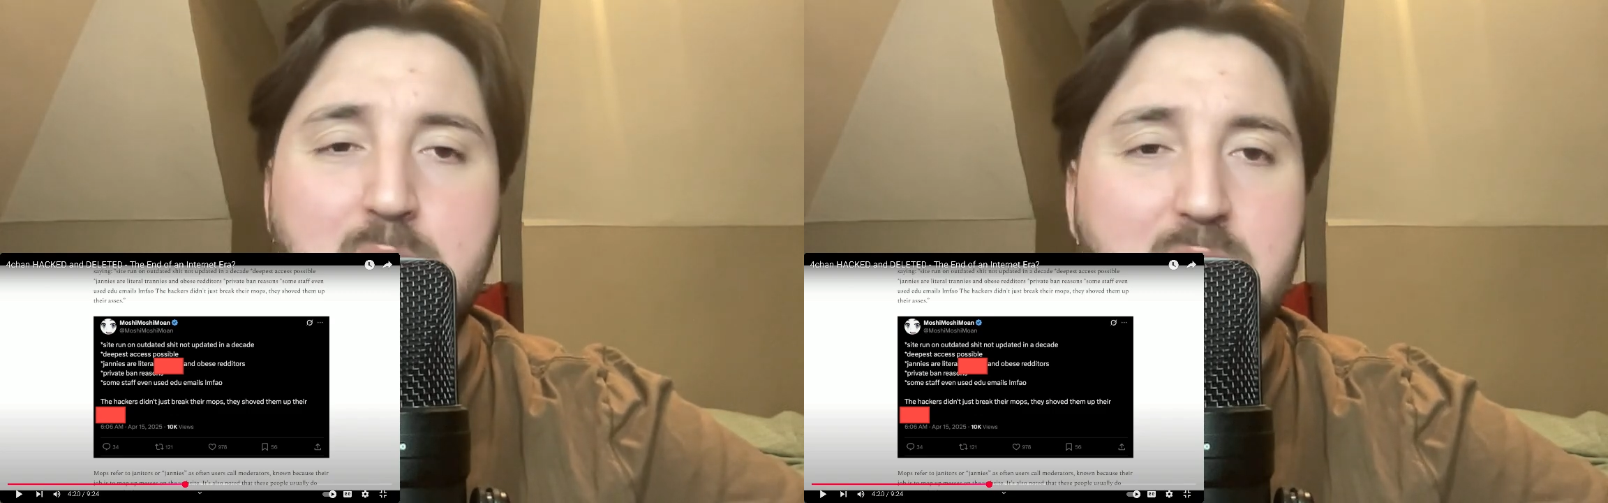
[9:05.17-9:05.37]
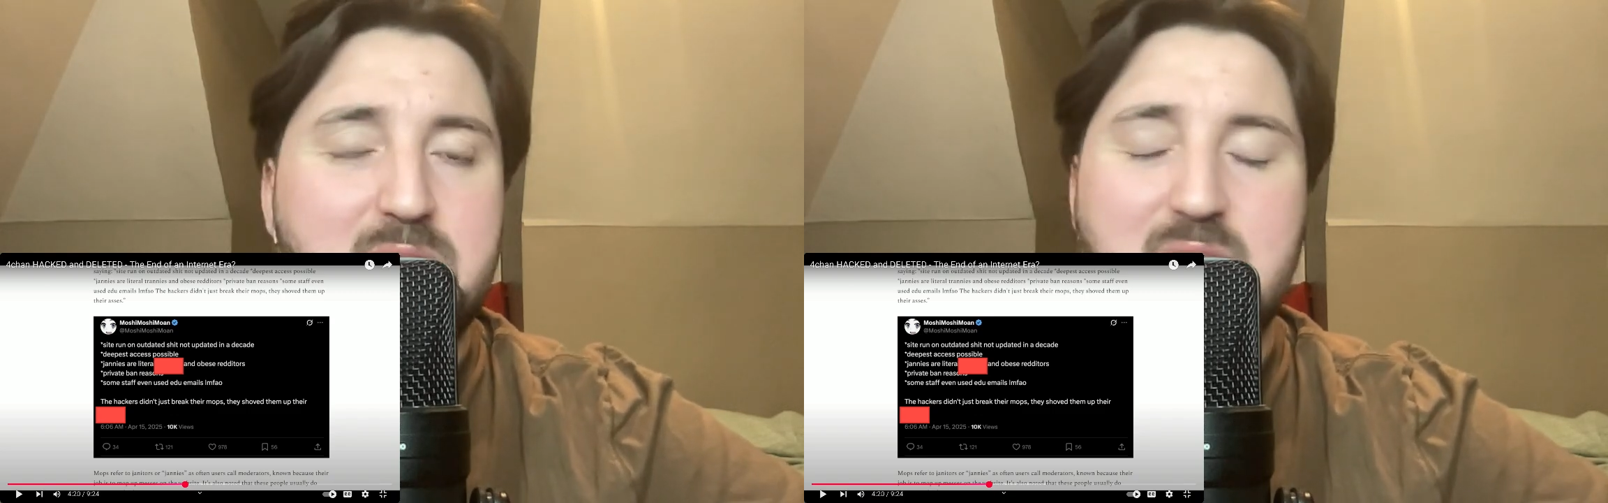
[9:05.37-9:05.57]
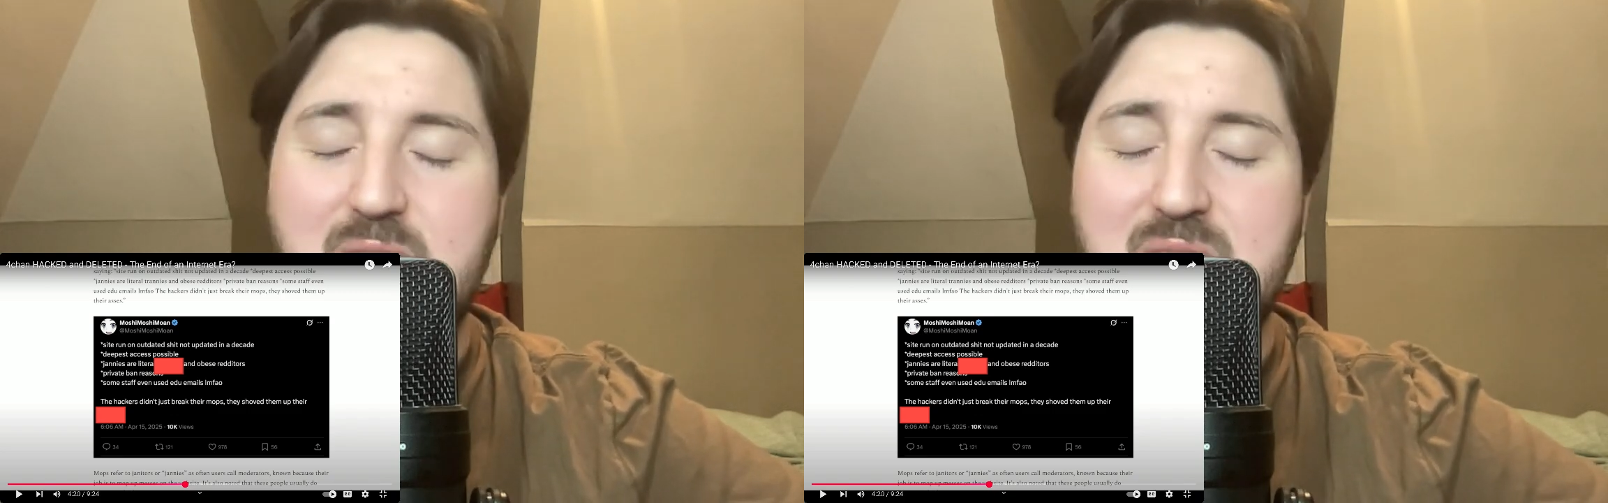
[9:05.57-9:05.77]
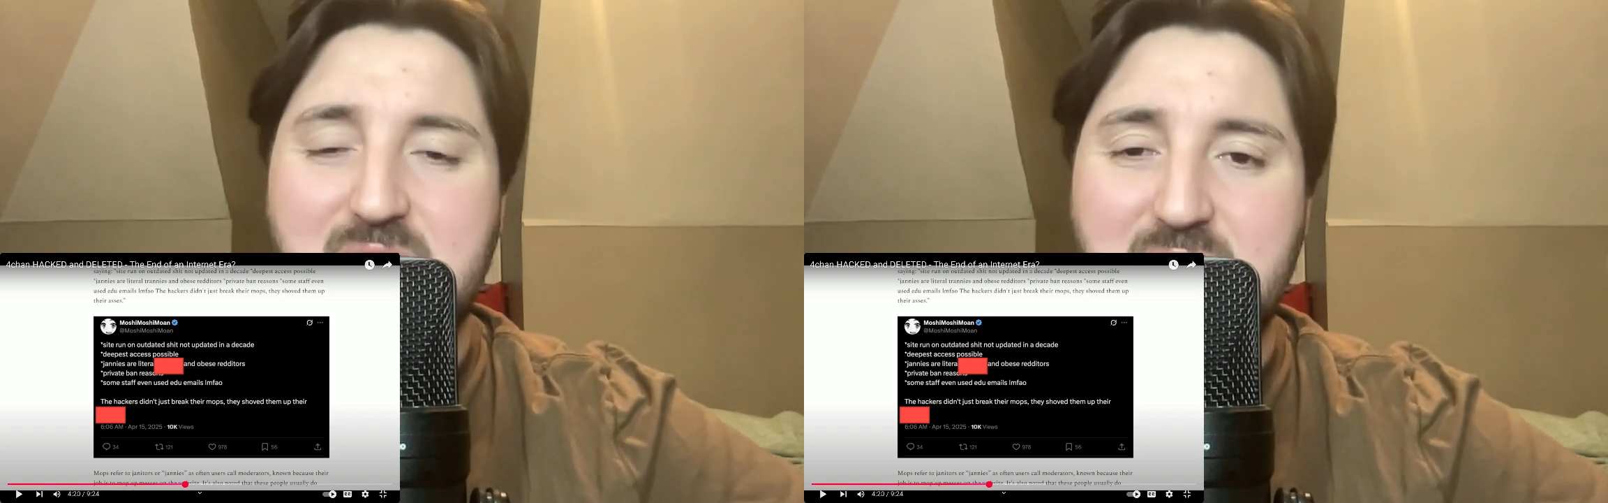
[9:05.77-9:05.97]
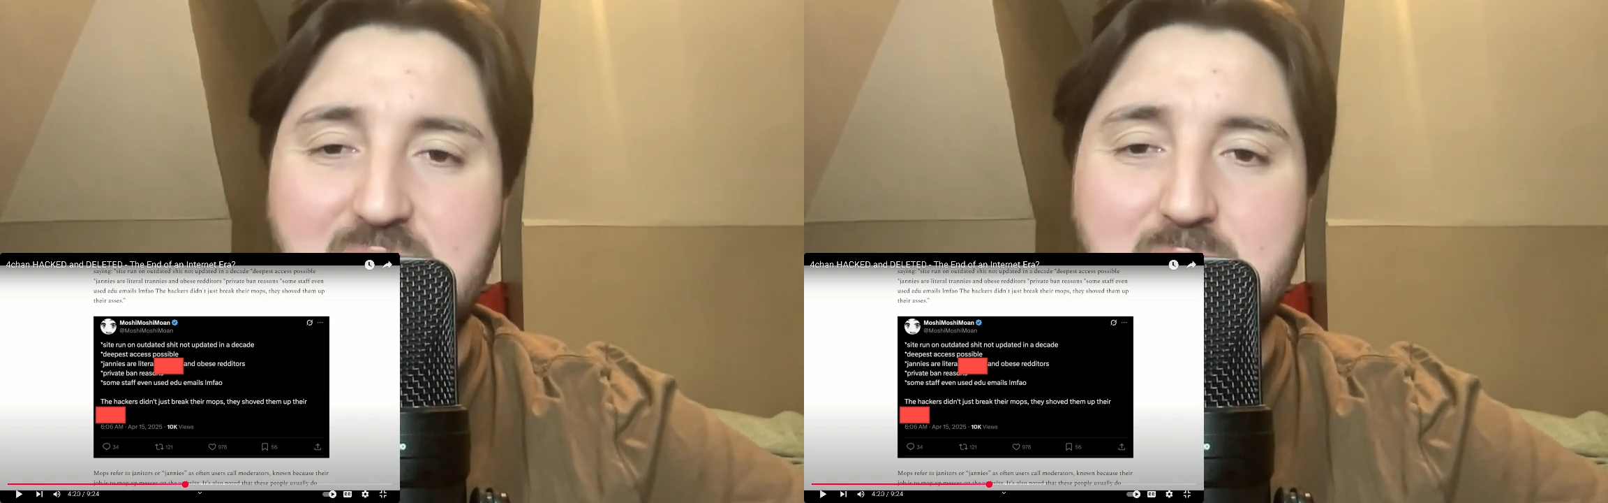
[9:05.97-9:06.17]
It's not
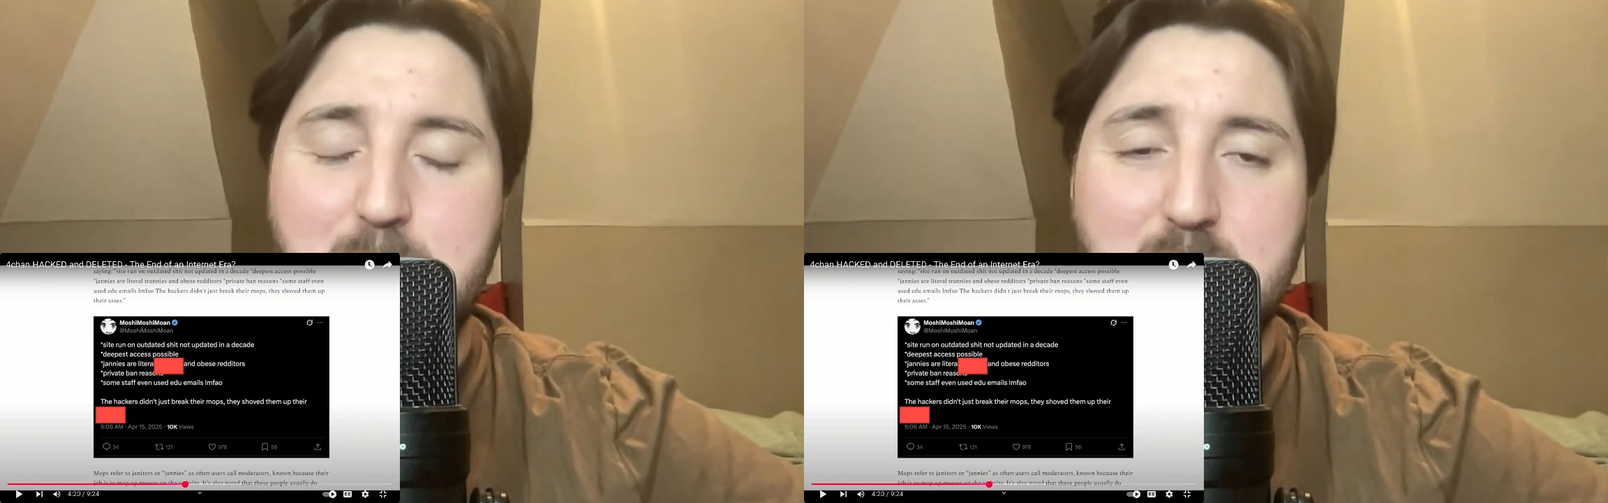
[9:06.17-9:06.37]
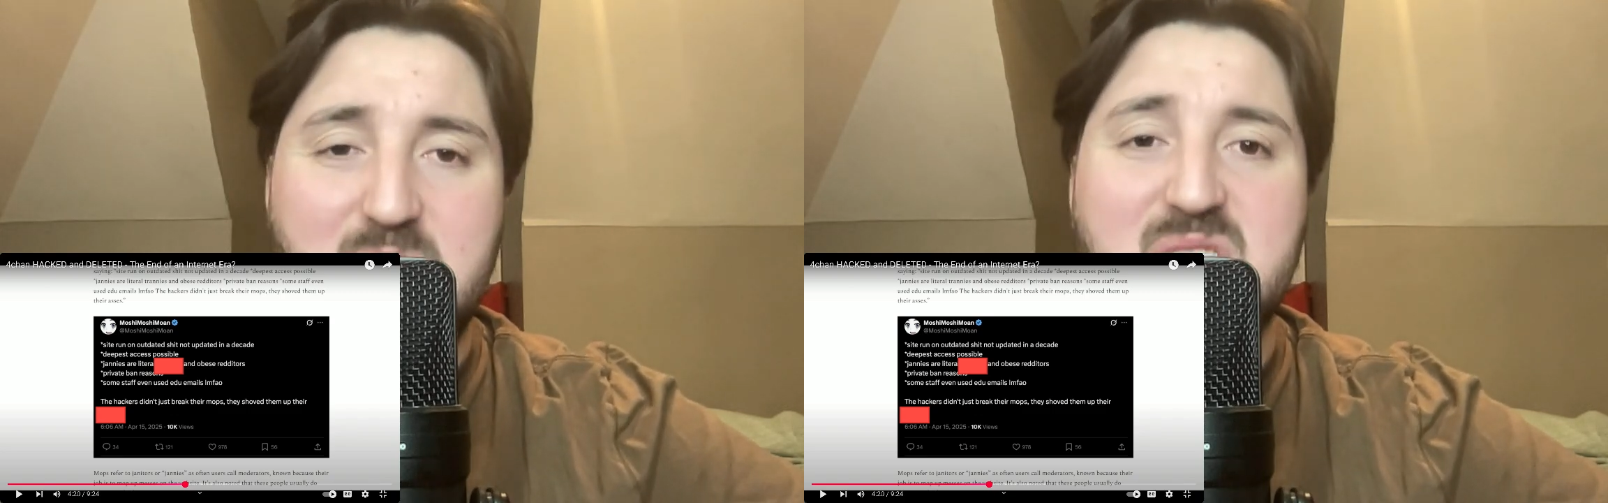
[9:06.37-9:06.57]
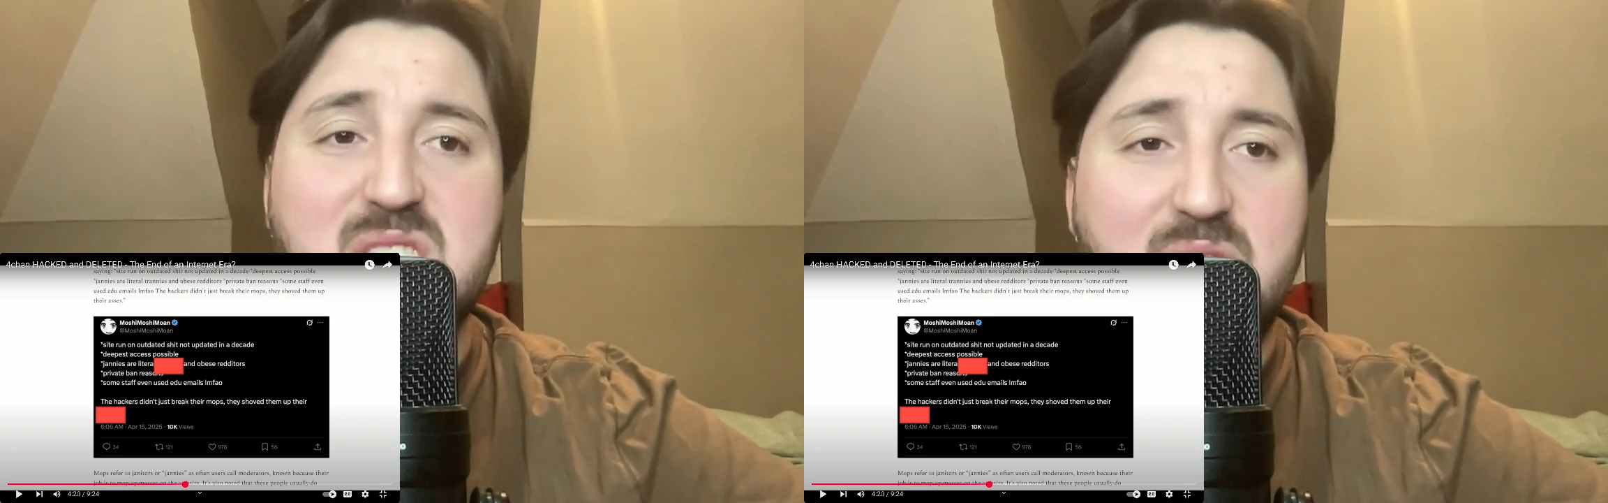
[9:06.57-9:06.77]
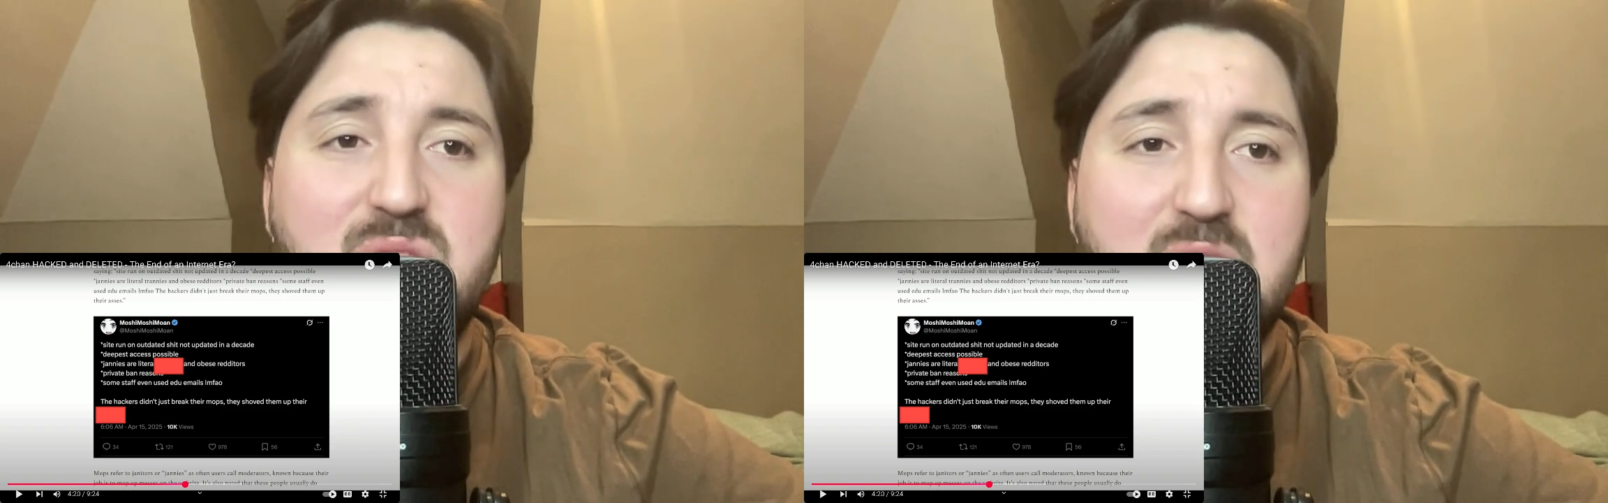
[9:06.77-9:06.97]
illegal, but the stuff